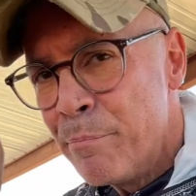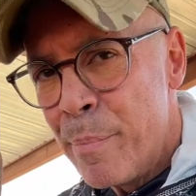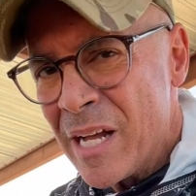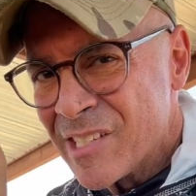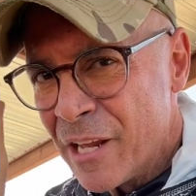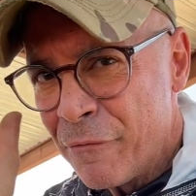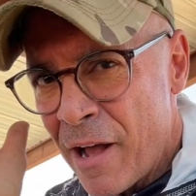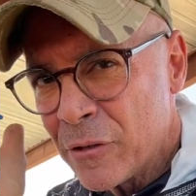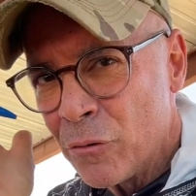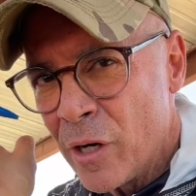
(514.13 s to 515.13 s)
best hit
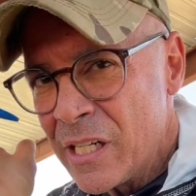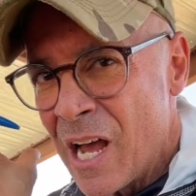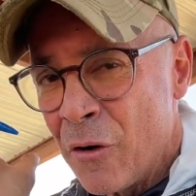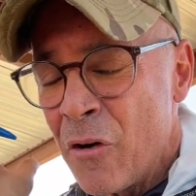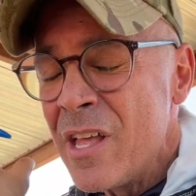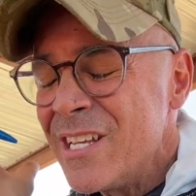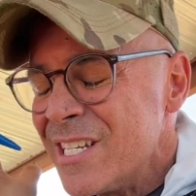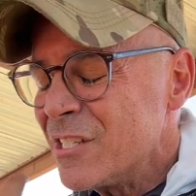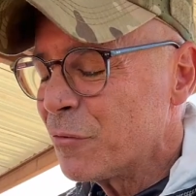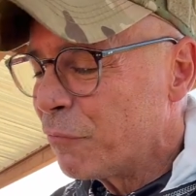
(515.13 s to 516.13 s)
factor right now
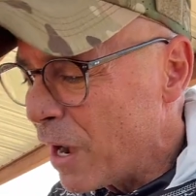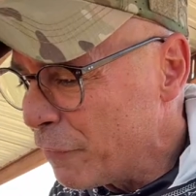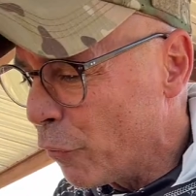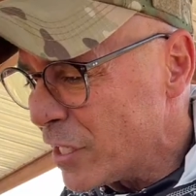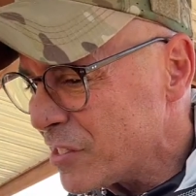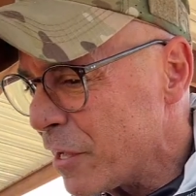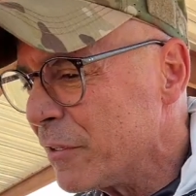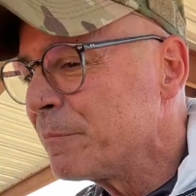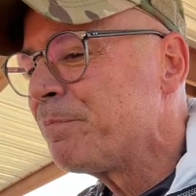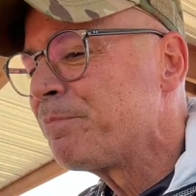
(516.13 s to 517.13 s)
is 547.
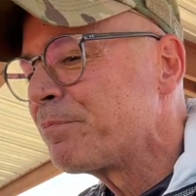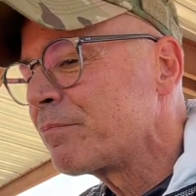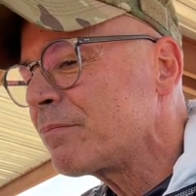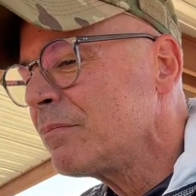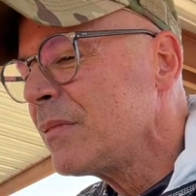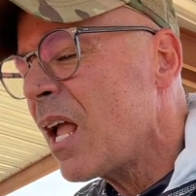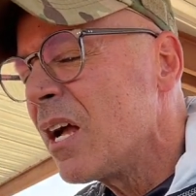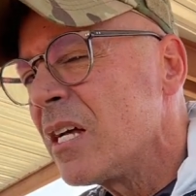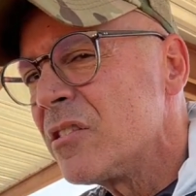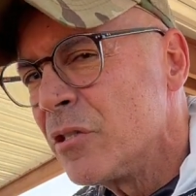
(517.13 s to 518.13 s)

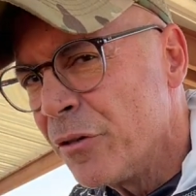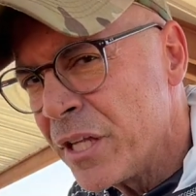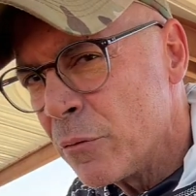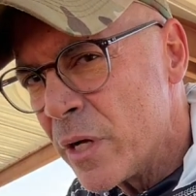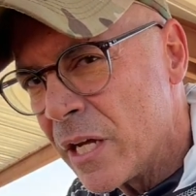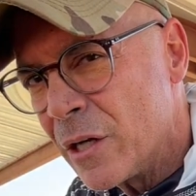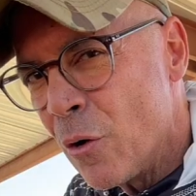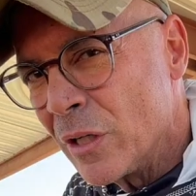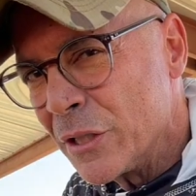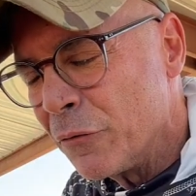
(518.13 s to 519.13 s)
Still think that we can
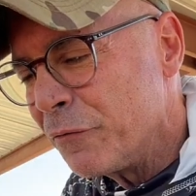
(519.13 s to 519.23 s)
go a little